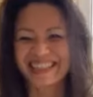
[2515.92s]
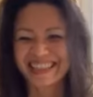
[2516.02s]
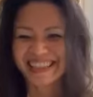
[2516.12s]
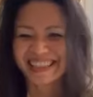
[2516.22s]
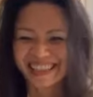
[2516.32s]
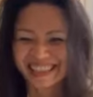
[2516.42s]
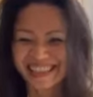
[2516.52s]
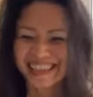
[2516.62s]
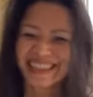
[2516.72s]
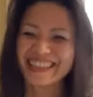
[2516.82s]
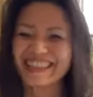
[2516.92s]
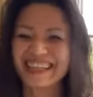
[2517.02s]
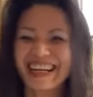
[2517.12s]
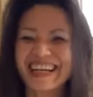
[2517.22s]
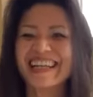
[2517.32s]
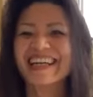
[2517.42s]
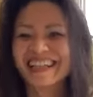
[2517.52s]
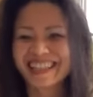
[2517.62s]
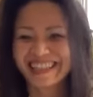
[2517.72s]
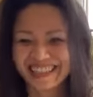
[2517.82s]
to have fun, just
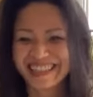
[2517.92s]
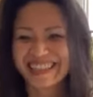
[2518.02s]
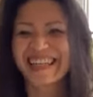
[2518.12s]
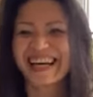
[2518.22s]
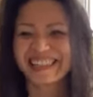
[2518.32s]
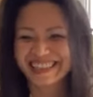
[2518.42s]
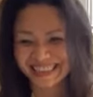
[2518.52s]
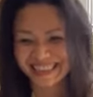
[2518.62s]
saying. Yes. Um,